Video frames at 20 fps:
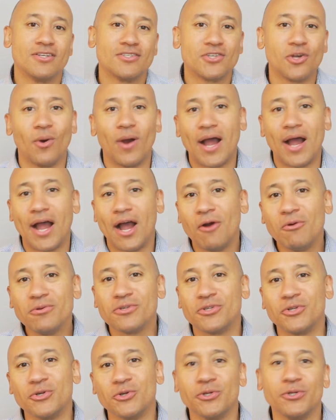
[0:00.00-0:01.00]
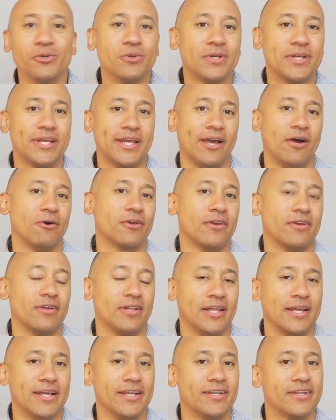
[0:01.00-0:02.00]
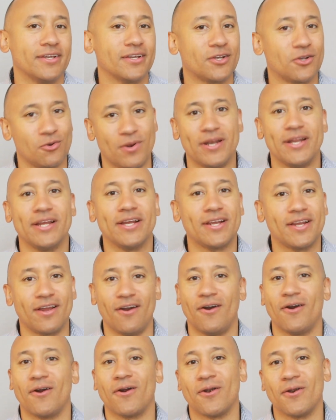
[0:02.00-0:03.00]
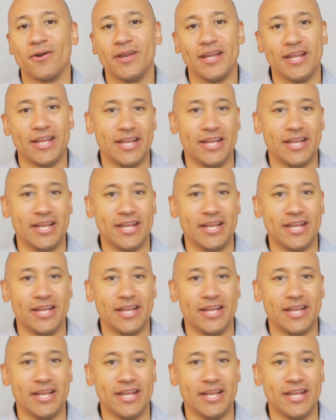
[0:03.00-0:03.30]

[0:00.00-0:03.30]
So how do you calculate credit card